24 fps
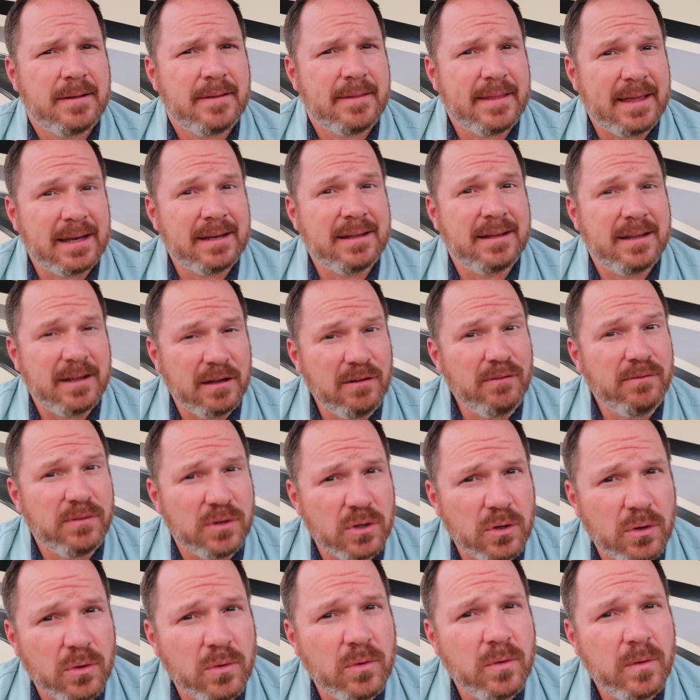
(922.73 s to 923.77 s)
that give
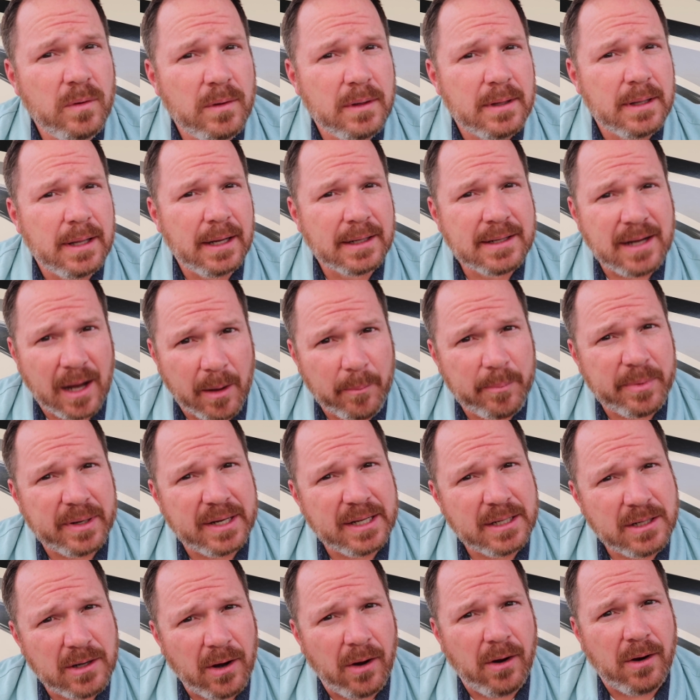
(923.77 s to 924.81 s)
you a
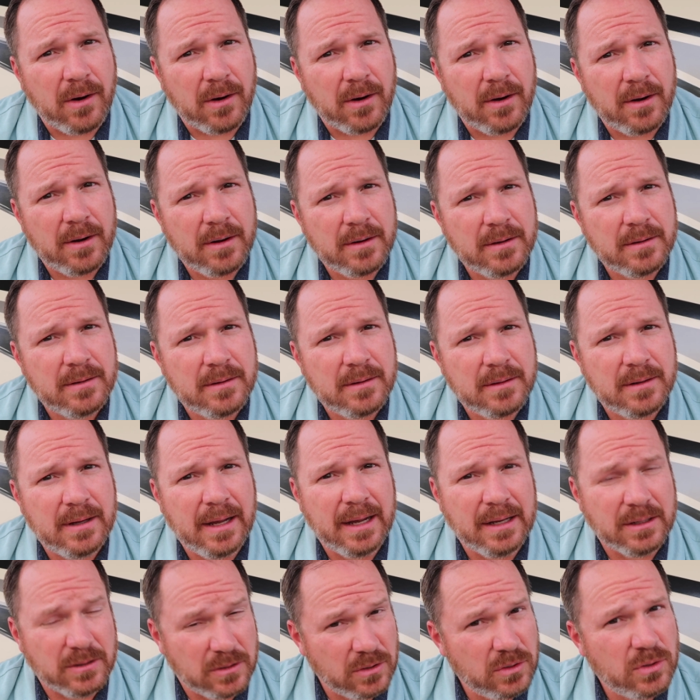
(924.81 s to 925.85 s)
company car.
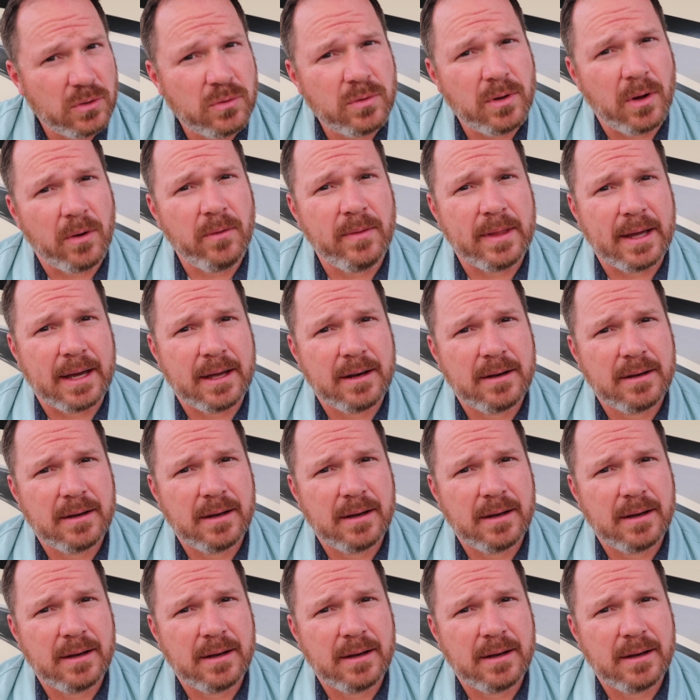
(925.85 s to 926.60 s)
And do you know that?